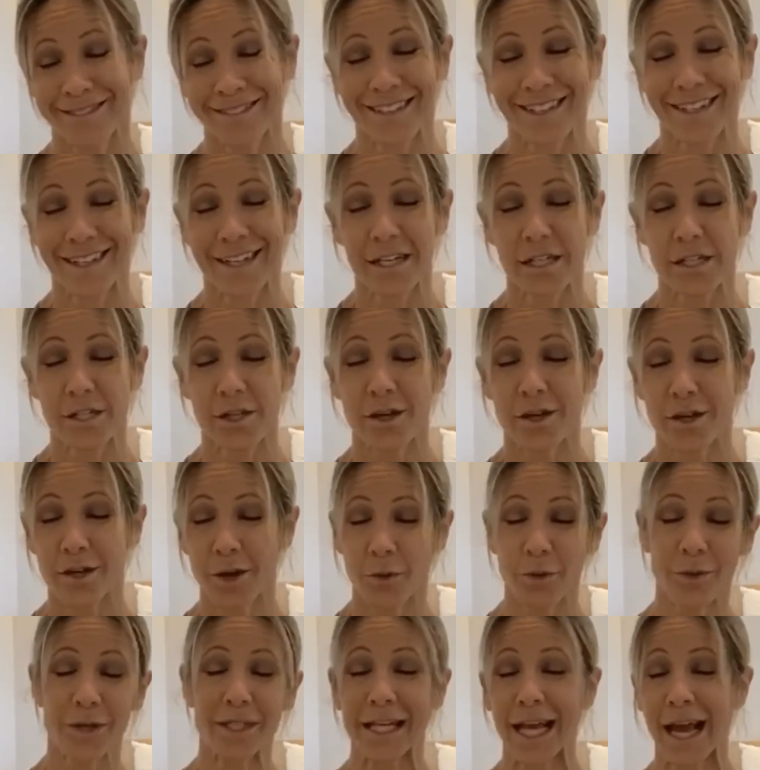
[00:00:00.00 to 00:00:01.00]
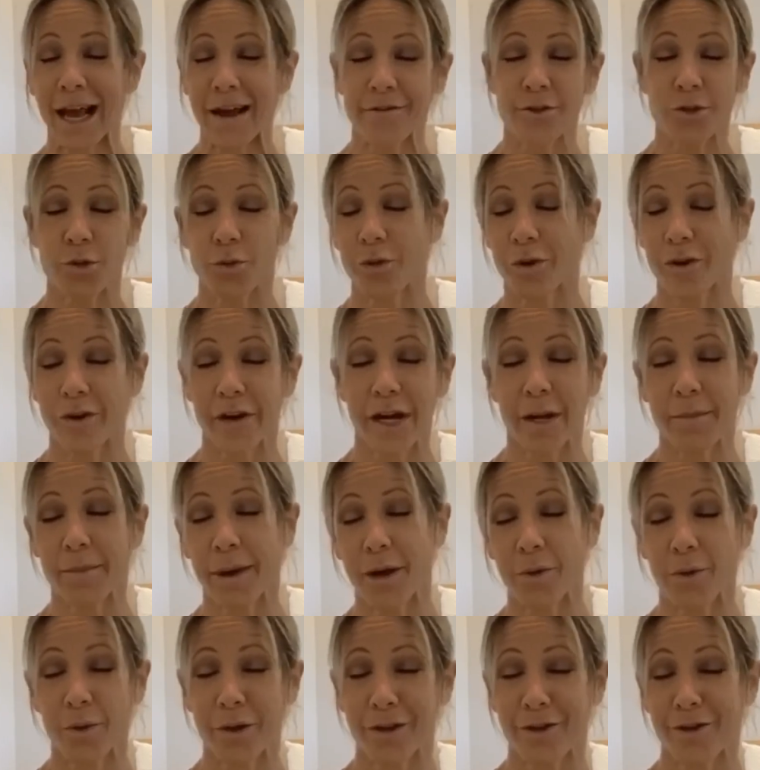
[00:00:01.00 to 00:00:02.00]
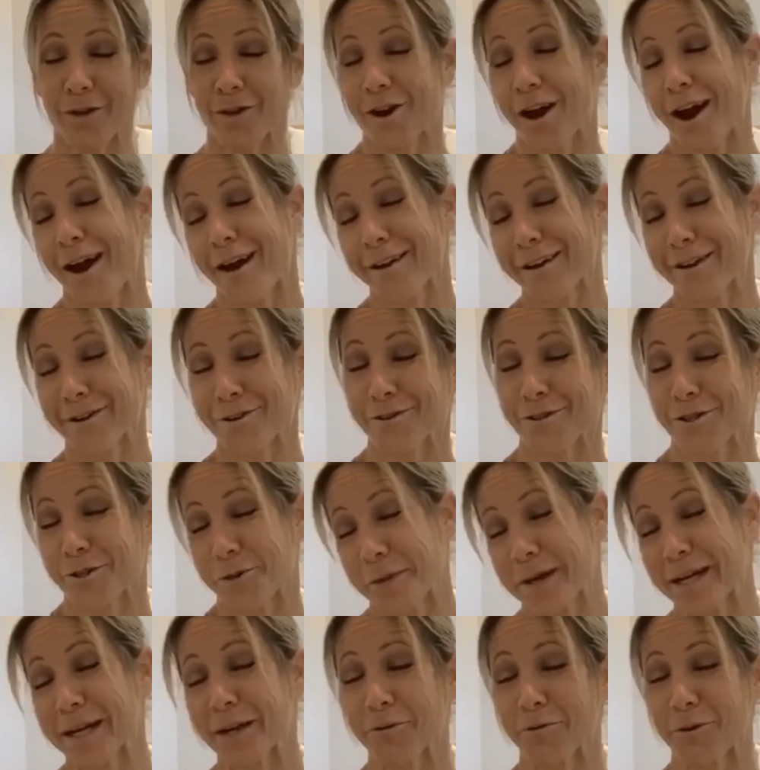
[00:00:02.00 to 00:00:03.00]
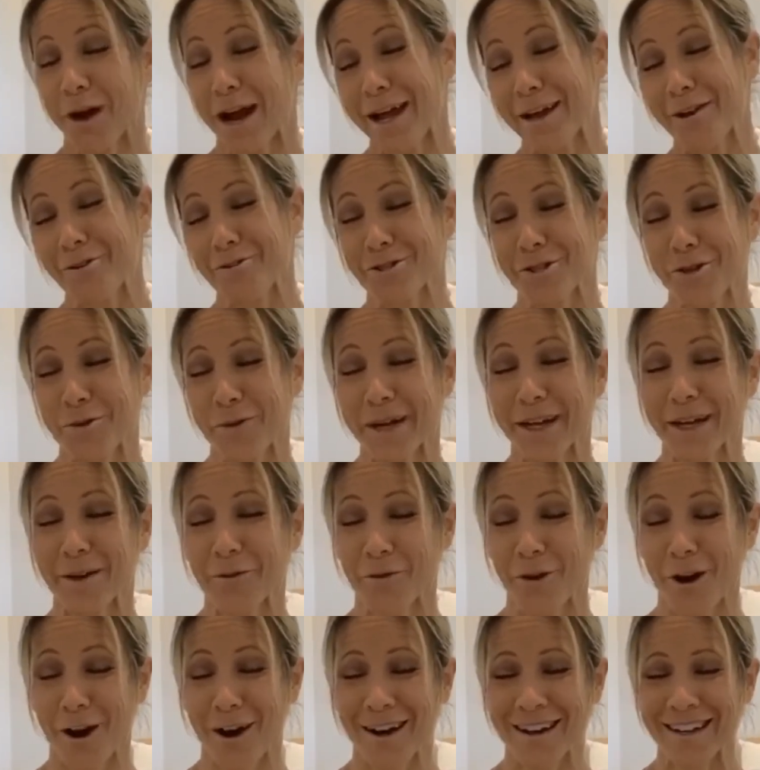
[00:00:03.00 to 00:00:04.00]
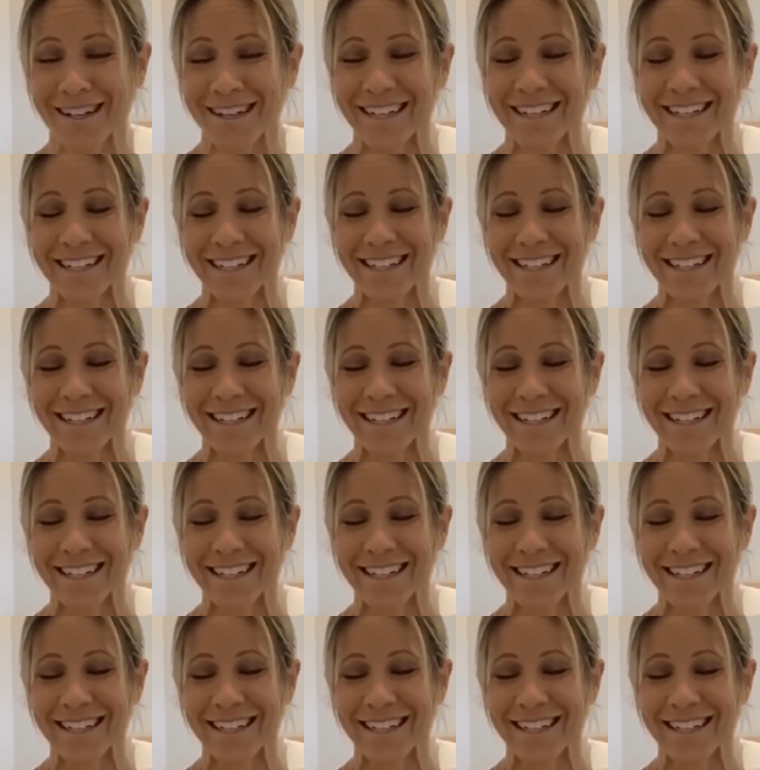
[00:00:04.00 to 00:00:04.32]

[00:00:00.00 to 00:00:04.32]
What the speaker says: So you don't really have to worry about whether or not you're doing it right or doing it wrong.